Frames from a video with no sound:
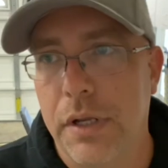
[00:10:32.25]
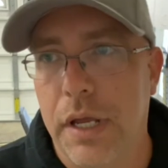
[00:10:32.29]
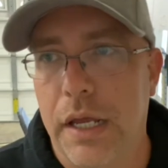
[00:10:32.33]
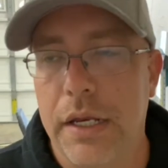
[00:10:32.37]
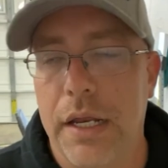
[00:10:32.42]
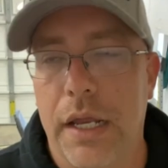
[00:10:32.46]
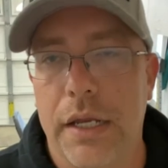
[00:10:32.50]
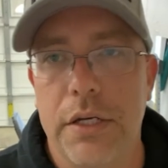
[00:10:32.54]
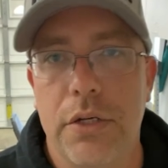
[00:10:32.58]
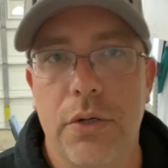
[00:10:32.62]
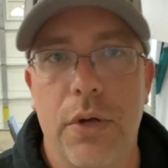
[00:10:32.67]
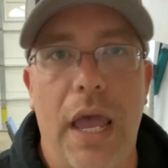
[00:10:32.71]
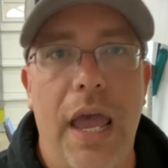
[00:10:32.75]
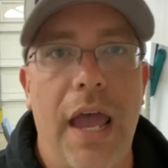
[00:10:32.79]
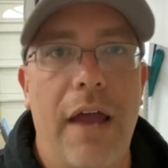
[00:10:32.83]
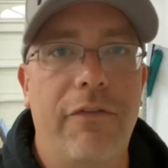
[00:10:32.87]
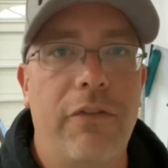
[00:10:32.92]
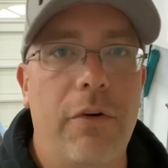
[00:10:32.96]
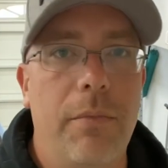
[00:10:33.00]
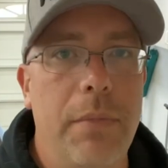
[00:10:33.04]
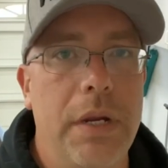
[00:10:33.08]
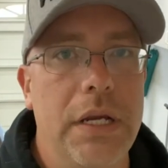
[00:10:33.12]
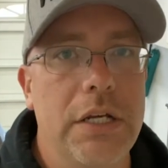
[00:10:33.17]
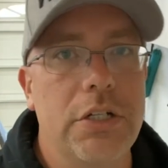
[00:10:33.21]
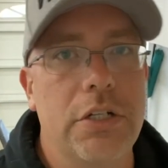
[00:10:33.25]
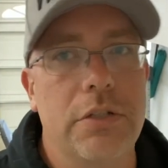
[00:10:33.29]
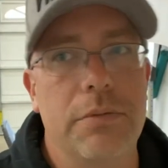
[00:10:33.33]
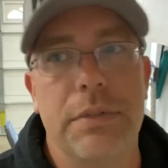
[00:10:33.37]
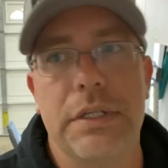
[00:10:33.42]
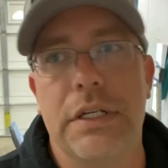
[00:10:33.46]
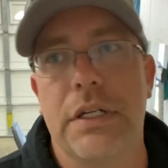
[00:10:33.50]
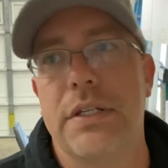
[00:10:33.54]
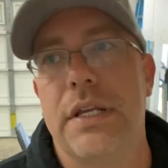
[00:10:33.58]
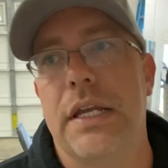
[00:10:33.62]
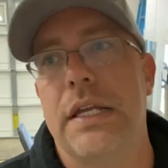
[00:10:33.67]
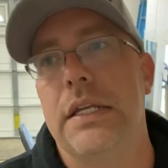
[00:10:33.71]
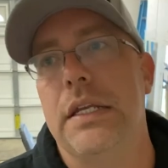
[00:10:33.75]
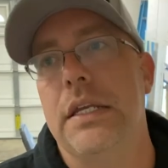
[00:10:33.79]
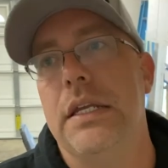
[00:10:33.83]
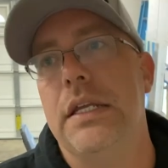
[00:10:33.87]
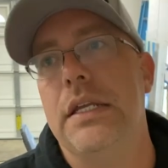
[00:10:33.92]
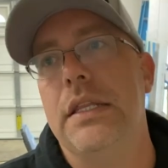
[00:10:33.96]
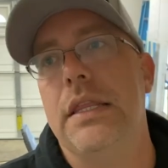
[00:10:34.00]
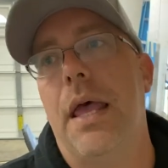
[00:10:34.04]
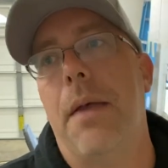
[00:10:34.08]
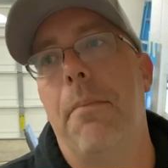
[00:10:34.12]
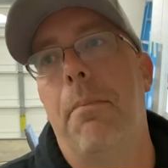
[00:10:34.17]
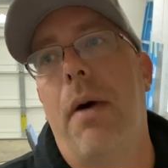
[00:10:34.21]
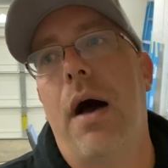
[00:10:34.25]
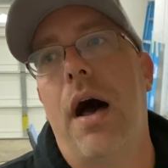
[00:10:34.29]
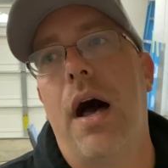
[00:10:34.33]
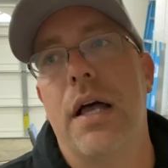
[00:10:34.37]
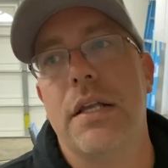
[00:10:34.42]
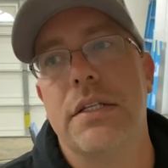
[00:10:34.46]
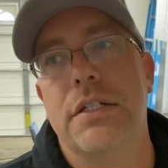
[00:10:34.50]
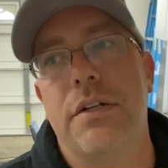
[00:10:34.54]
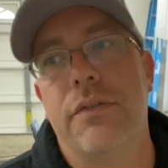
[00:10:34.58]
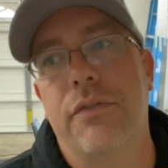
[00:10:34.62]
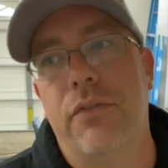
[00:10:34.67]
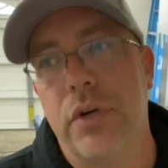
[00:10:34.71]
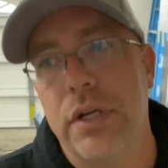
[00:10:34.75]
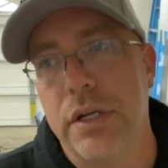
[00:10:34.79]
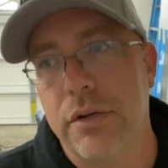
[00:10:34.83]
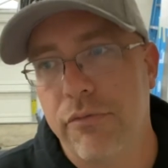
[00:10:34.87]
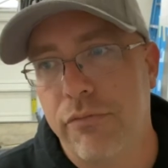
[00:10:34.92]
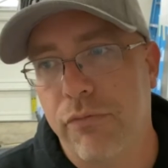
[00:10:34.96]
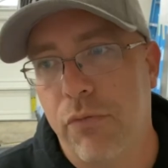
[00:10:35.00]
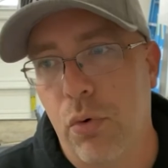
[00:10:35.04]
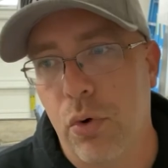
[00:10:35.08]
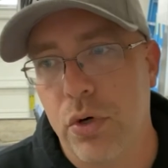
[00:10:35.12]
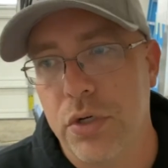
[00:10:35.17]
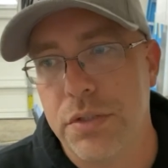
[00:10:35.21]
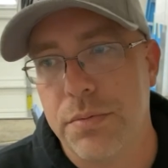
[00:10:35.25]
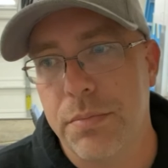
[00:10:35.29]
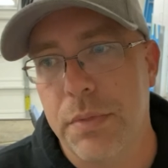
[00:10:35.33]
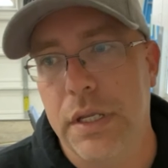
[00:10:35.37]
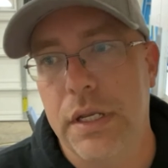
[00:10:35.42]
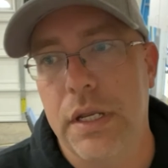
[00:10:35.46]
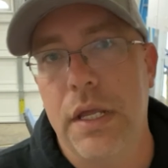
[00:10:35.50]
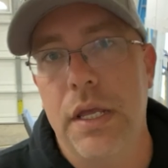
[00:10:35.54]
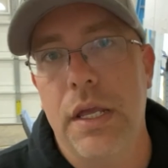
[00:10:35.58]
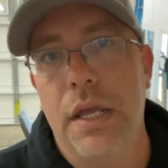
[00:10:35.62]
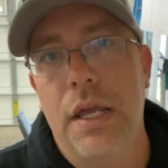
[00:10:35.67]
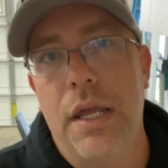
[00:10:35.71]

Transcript: I do affirmations because I need that positive reinforcement